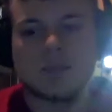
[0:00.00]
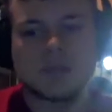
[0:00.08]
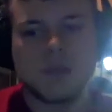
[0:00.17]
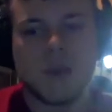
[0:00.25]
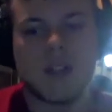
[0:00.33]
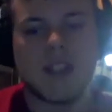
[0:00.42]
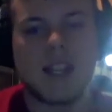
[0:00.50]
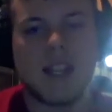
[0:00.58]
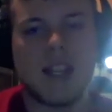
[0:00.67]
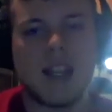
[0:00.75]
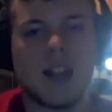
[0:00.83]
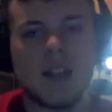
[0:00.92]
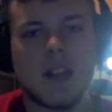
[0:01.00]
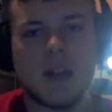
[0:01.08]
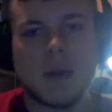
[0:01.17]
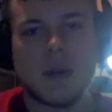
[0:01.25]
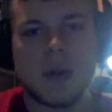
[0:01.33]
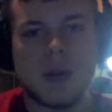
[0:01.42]
Was hanging out there
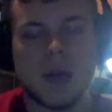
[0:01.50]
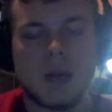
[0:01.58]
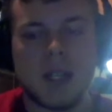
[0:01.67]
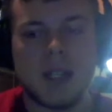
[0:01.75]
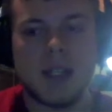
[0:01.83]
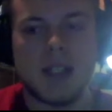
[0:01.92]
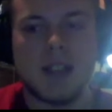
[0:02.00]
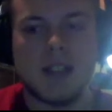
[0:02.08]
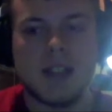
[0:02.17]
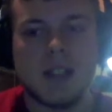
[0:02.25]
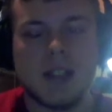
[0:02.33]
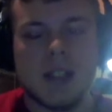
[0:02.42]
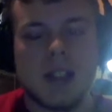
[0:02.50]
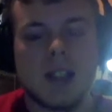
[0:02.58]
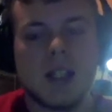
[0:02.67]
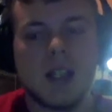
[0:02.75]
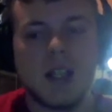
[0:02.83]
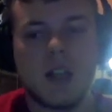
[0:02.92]
with one of my buddies,
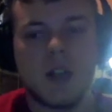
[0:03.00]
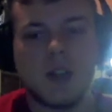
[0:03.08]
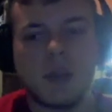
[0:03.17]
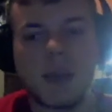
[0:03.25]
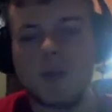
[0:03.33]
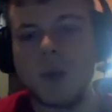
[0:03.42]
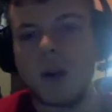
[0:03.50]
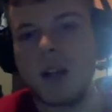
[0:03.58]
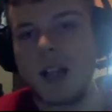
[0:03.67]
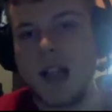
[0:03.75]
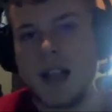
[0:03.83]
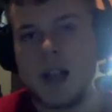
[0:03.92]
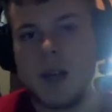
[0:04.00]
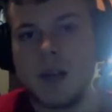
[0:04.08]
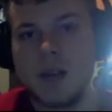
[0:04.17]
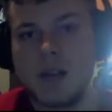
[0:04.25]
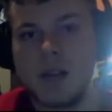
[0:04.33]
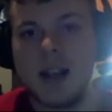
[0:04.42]
who's a baseball guy who I
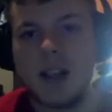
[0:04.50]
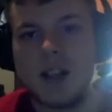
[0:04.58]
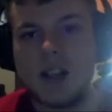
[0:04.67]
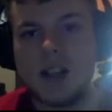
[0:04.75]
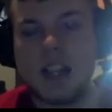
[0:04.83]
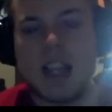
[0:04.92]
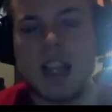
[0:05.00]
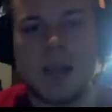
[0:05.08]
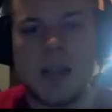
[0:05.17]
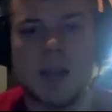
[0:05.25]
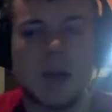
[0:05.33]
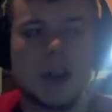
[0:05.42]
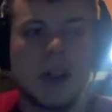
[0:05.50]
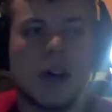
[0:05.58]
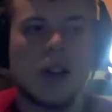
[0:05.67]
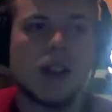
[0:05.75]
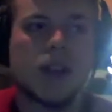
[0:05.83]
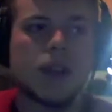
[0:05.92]
was trying to just gain baseball
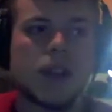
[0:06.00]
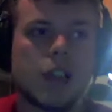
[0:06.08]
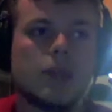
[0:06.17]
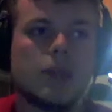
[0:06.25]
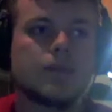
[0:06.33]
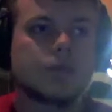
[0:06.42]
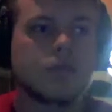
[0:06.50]
knowledge from.